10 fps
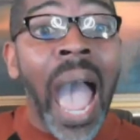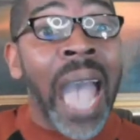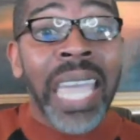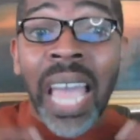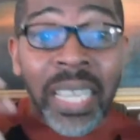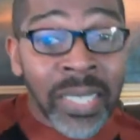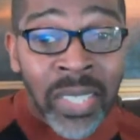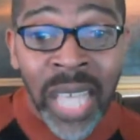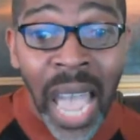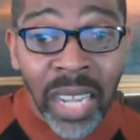I got
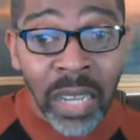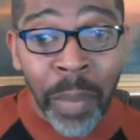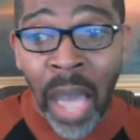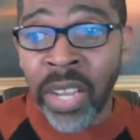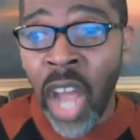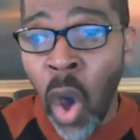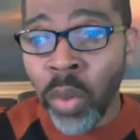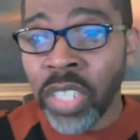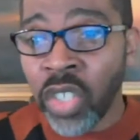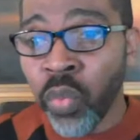excited about it
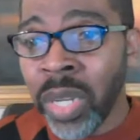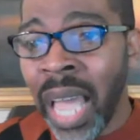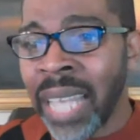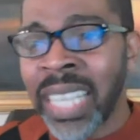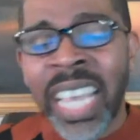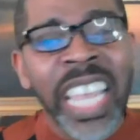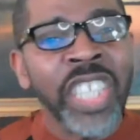only to realize